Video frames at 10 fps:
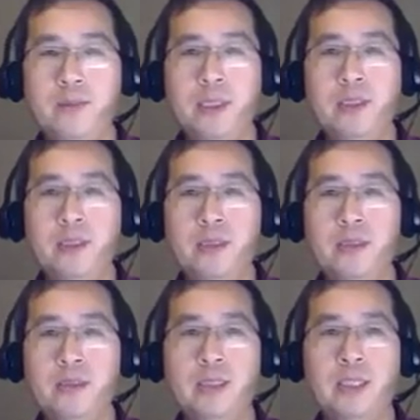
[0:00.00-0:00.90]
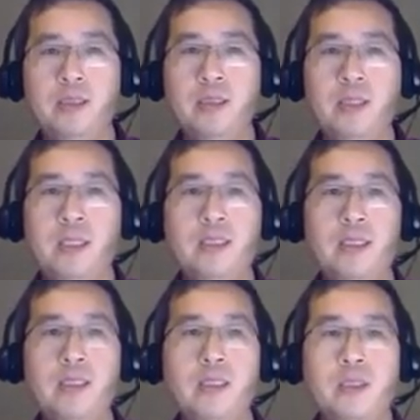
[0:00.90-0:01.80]
includes a lot.
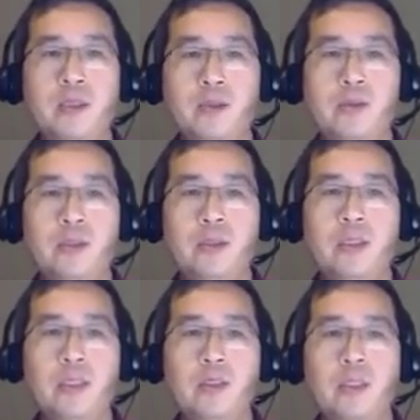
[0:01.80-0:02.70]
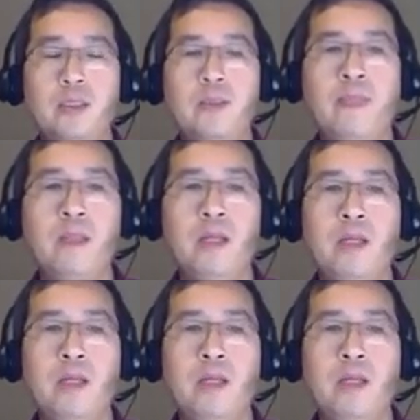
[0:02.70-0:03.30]
And then we look at the other side.